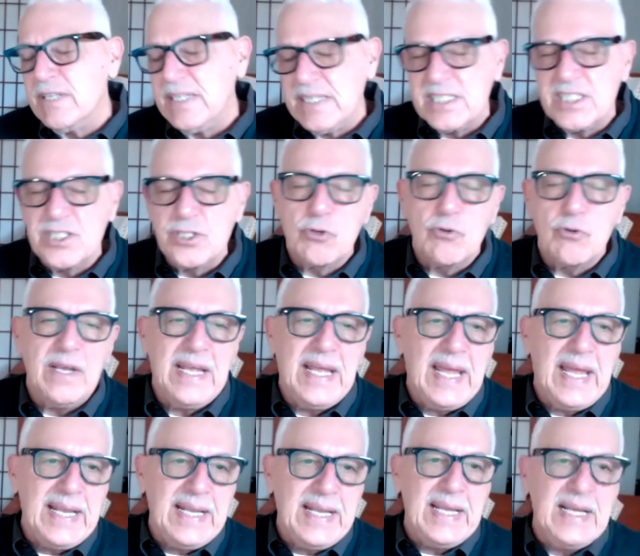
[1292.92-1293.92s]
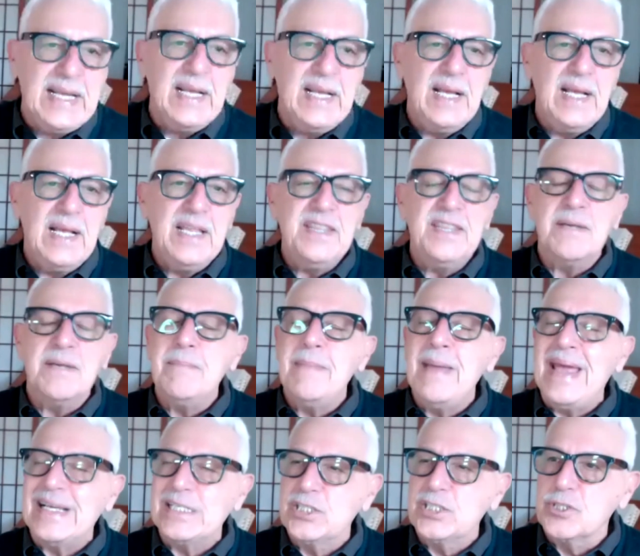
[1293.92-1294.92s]
is creating the
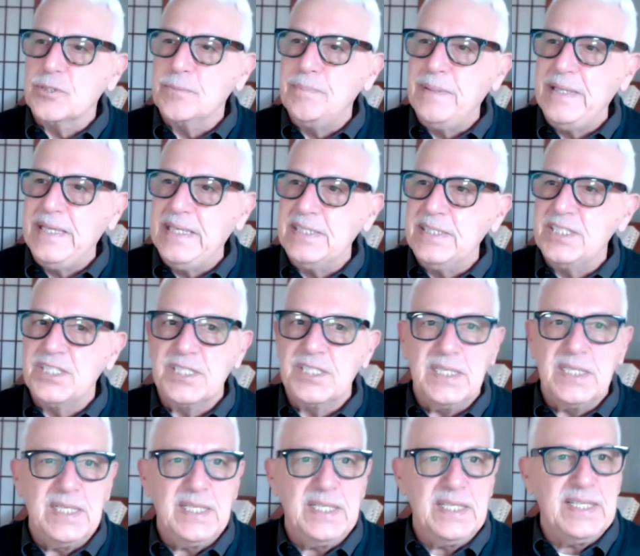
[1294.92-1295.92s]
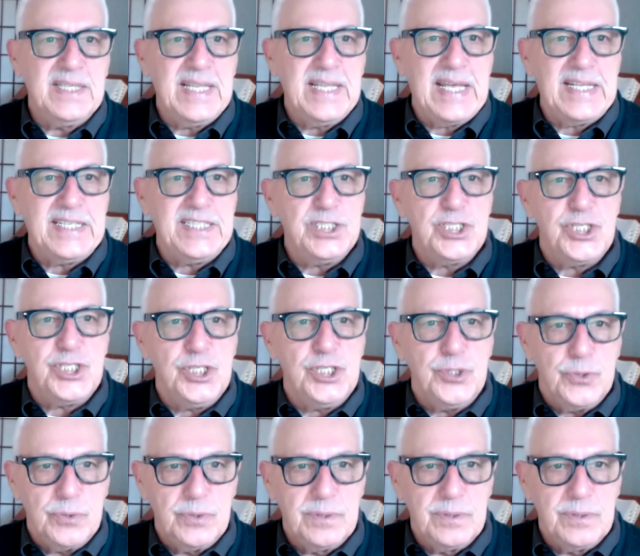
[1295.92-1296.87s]
masterpiece that is you?